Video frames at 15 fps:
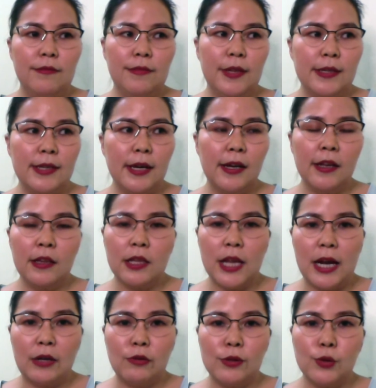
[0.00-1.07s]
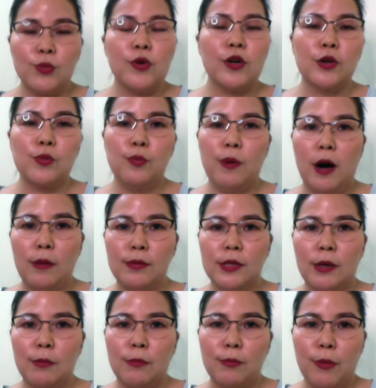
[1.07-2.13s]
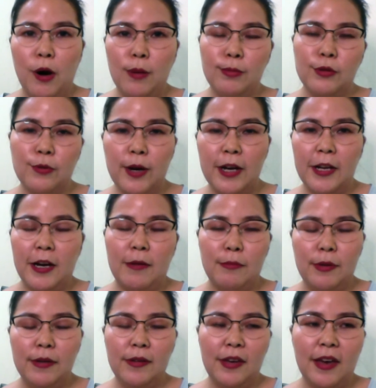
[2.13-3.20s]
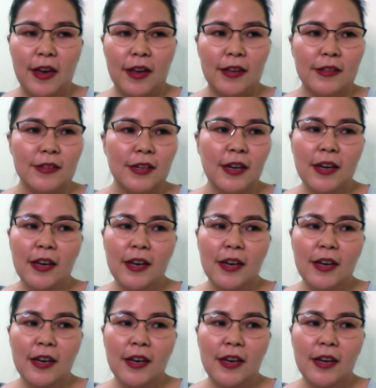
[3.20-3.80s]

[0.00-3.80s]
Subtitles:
second language word pops right up, and